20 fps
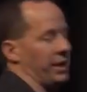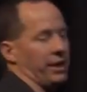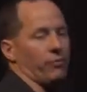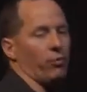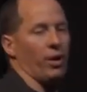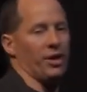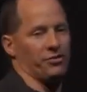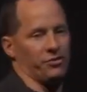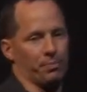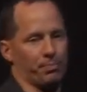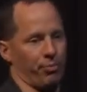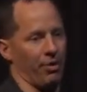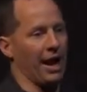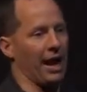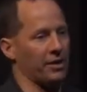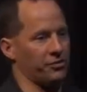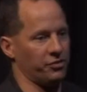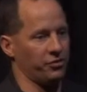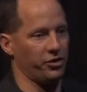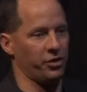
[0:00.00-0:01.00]
to give away some
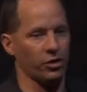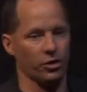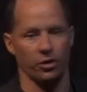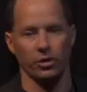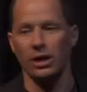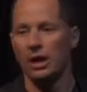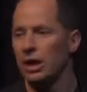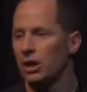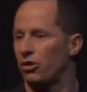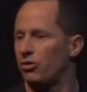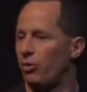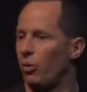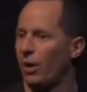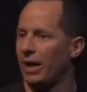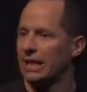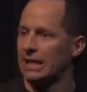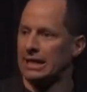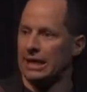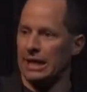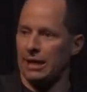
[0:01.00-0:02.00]
prizes here because we
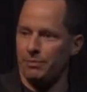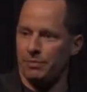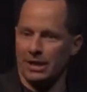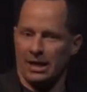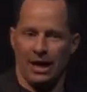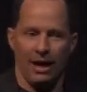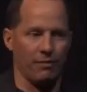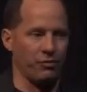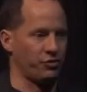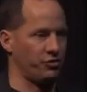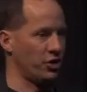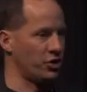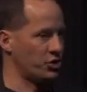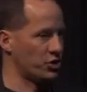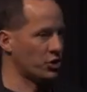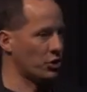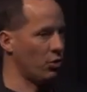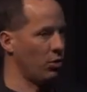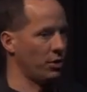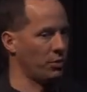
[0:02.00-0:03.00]
want to keep the
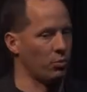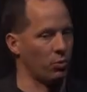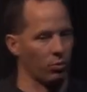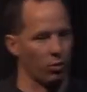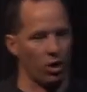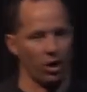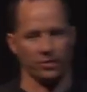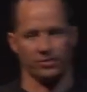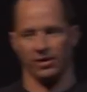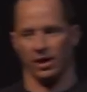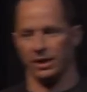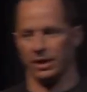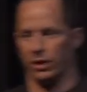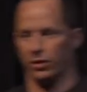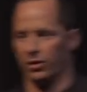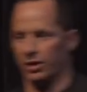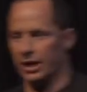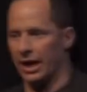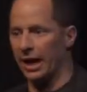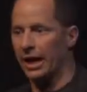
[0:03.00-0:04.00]
conversation going when we're all done here
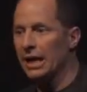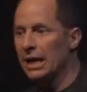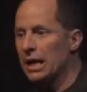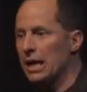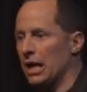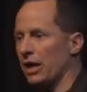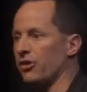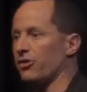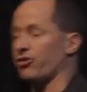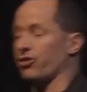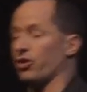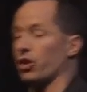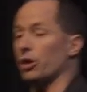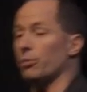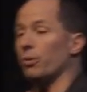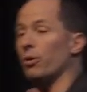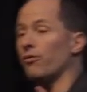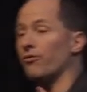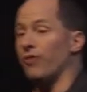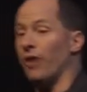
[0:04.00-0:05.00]
today. This is going to
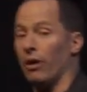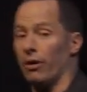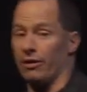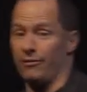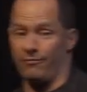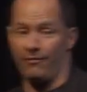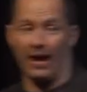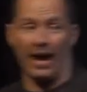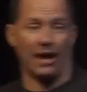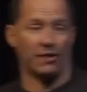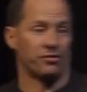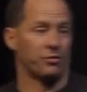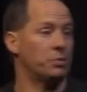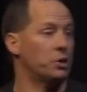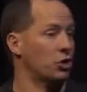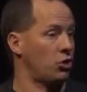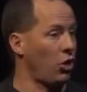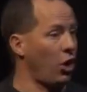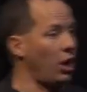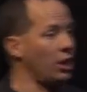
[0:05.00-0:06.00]
move very fast. I'm going
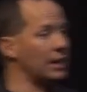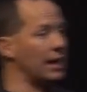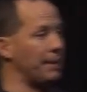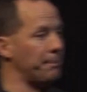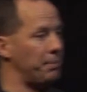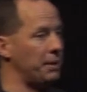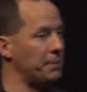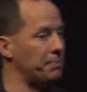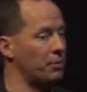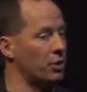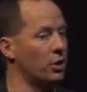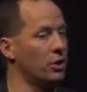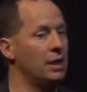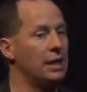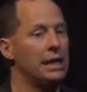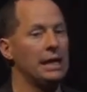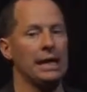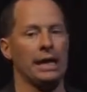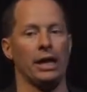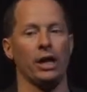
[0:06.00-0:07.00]
to call on people.
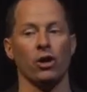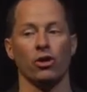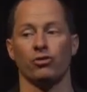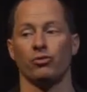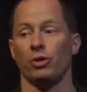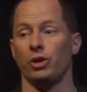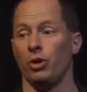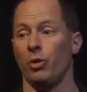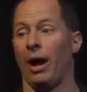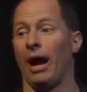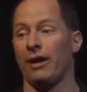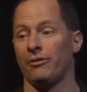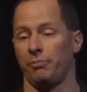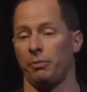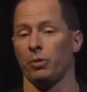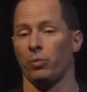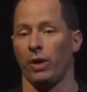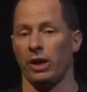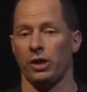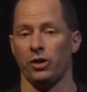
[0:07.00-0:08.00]
Here's what you have to be
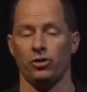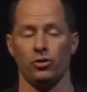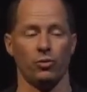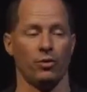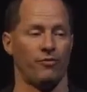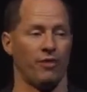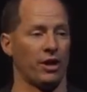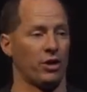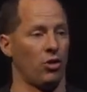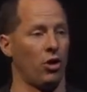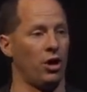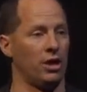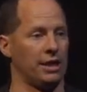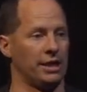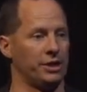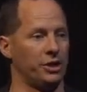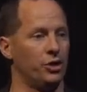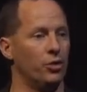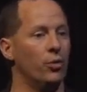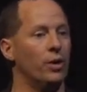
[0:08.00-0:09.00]
ready to do if I call
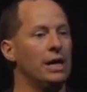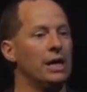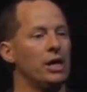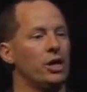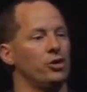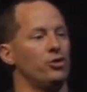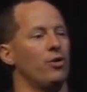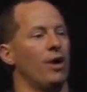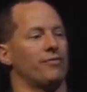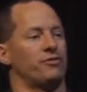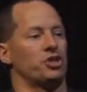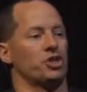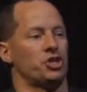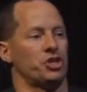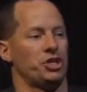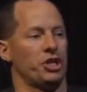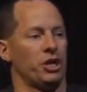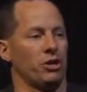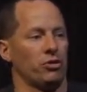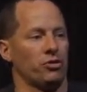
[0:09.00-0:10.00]
on you. You have to
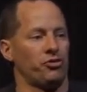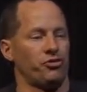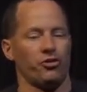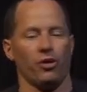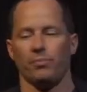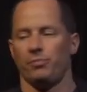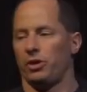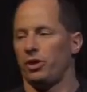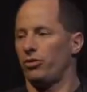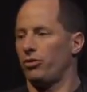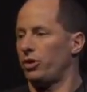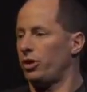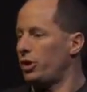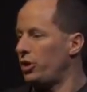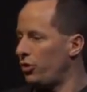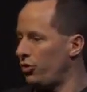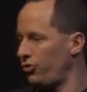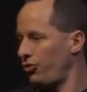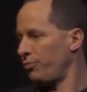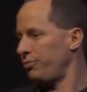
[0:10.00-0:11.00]
share something you're going to
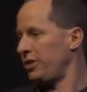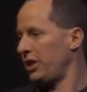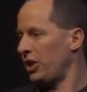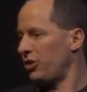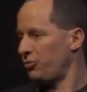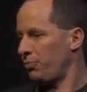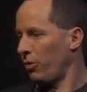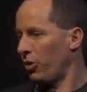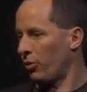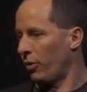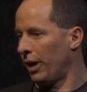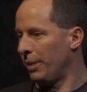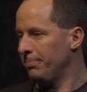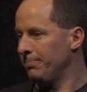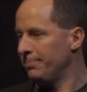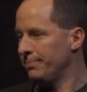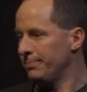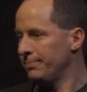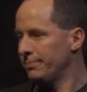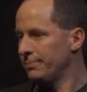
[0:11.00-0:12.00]
use from today's program.
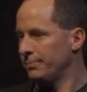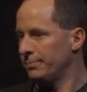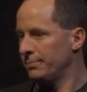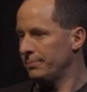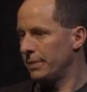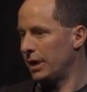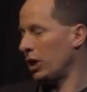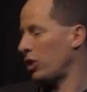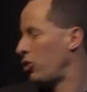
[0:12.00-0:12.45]
It